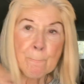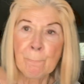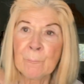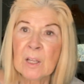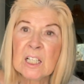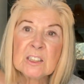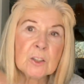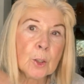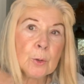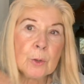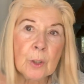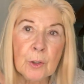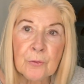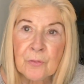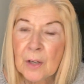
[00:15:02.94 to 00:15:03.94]
I don't
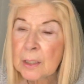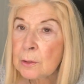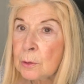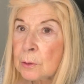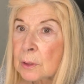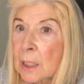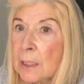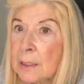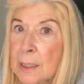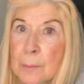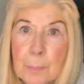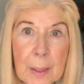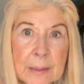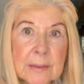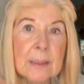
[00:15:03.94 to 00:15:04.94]
know if I look any
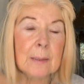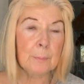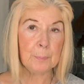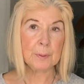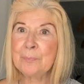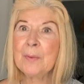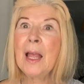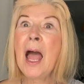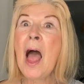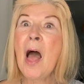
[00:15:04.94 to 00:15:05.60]
better, but